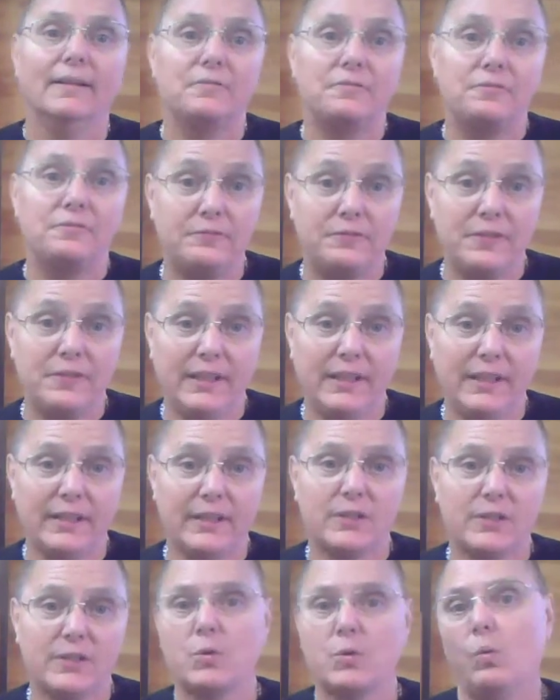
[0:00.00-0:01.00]

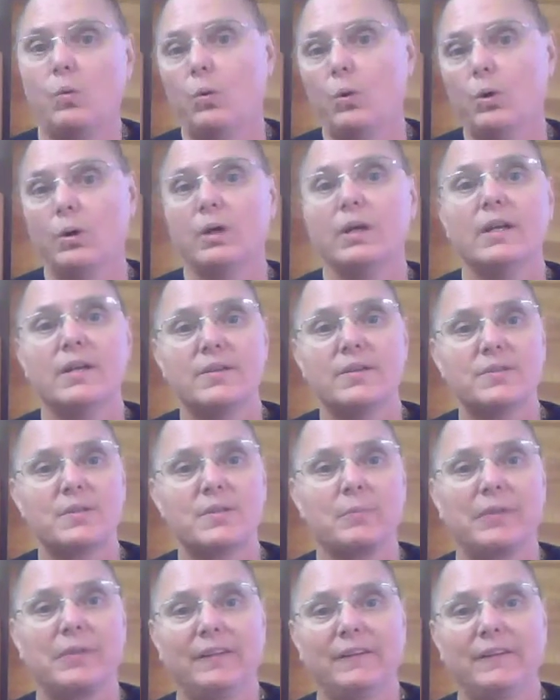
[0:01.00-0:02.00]
Phoenix or
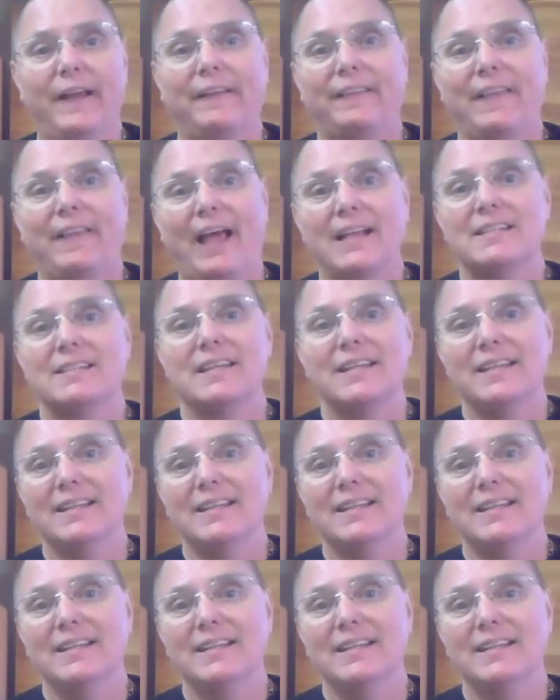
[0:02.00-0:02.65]
something like that to